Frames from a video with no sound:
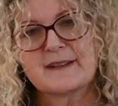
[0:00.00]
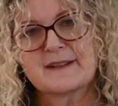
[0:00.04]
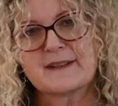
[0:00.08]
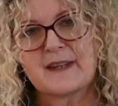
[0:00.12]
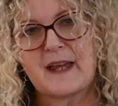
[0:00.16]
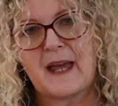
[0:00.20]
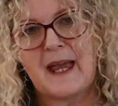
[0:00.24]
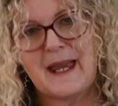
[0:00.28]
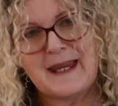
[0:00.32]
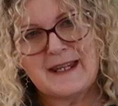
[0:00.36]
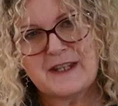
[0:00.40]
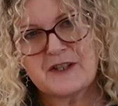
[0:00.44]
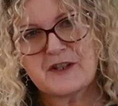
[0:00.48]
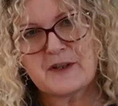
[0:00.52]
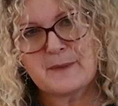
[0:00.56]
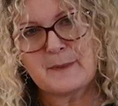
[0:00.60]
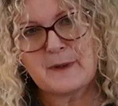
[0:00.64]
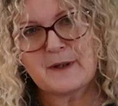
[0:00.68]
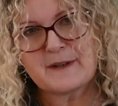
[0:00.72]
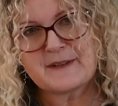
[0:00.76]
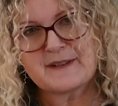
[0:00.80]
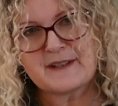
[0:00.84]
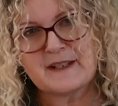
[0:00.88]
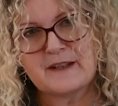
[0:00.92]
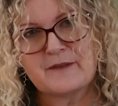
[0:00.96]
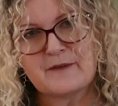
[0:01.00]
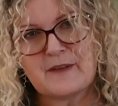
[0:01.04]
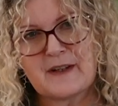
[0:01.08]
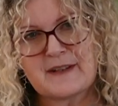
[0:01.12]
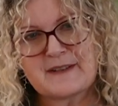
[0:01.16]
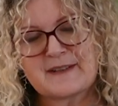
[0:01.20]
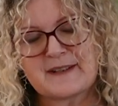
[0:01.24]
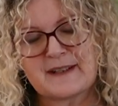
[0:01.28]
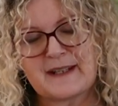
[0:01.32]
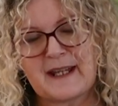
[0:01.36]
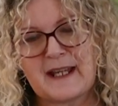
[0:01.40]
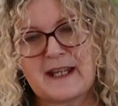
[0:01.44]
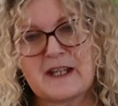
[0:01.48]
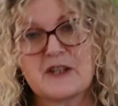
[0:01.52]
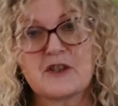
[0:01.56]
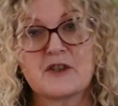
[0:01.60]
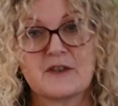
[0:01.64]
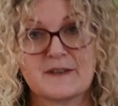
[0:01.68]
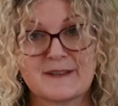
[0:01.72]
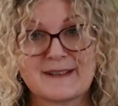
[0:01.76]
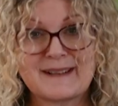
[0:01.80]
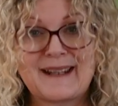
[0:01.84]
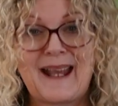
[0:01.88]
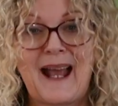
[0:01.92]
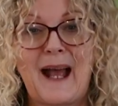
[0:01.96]
is that HMRC
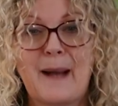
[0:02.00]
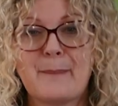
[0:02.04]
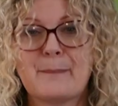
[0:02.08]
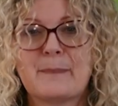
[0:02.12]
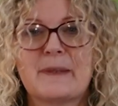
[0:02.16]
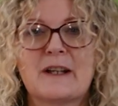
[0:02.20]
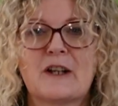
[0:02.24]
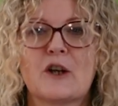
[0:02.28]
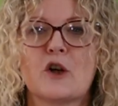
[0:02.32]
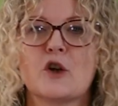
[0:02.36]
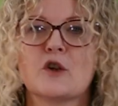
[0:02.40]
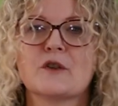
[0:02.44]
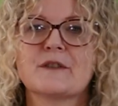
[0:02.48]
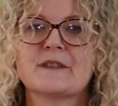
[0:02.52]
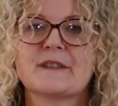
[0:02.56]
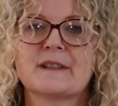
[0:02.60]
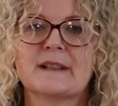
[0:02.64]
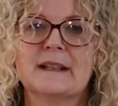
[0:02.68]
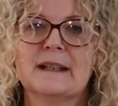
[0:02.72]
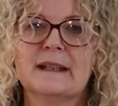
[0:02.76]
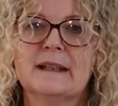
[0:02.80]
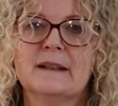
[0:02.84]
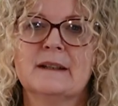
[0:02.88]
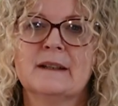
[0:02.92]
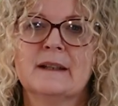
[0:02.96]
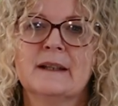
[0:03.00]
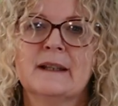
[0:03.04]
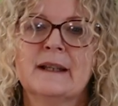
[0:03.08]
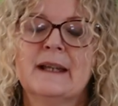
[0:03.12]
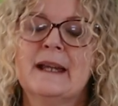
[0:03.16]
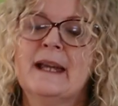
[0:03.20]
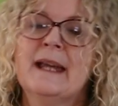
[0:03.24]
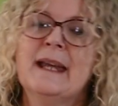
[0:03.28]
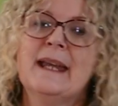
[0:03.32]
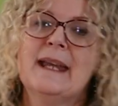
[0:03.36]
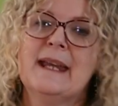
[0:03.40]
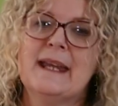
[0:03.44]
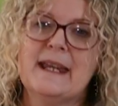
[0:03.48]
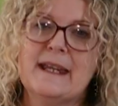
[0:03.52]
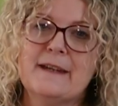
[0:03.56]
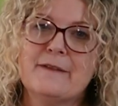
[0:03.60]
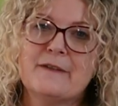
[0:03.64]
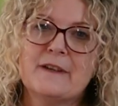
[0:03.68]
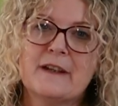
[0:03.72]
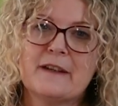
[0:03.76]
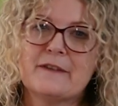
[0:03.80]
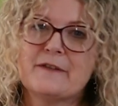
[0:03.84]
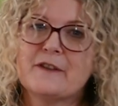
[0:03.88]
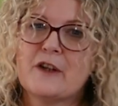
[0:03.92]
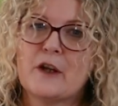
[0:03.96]
investigations can be costly.
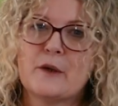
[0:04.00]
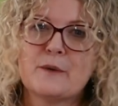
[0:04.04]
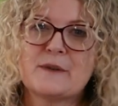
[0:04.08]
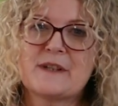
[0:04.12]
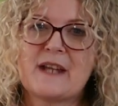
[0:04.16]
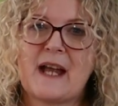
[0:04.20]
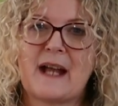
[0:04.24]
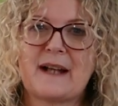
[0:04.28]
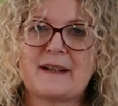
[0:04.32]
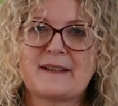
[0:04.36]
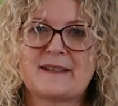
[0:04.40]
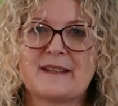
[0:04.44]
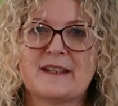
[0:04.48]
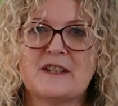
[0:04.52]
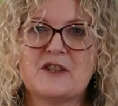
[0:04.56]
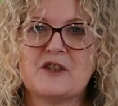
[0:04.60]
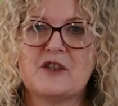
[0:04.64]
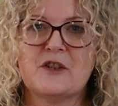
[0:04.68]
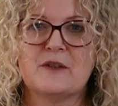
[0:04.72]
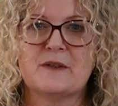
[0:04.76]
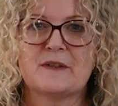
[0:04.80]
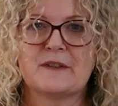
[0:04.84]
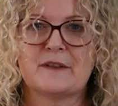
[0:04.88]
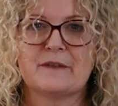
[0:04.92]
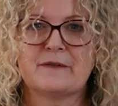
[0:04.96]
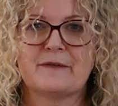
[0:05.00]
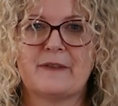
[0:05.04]
Even if no tax issues are